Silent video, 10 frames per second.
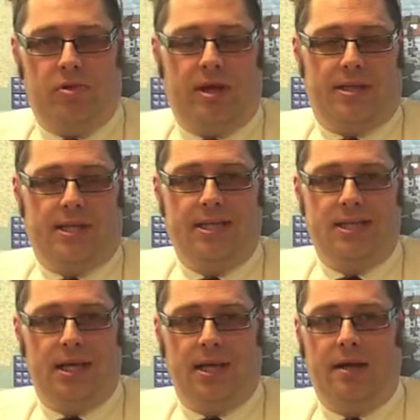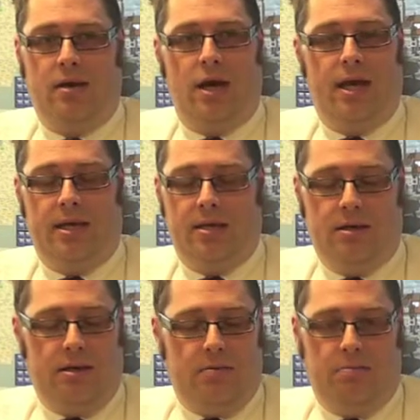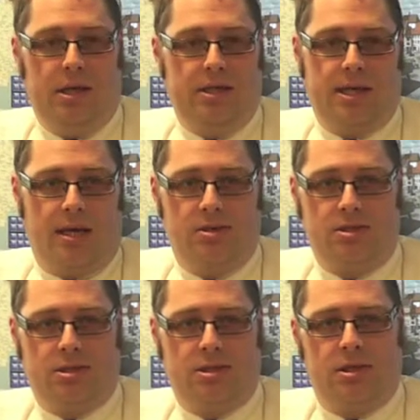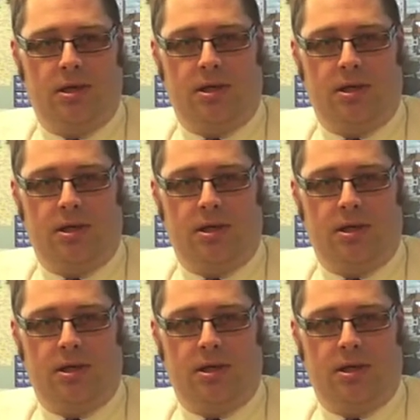that detail in milliseconds.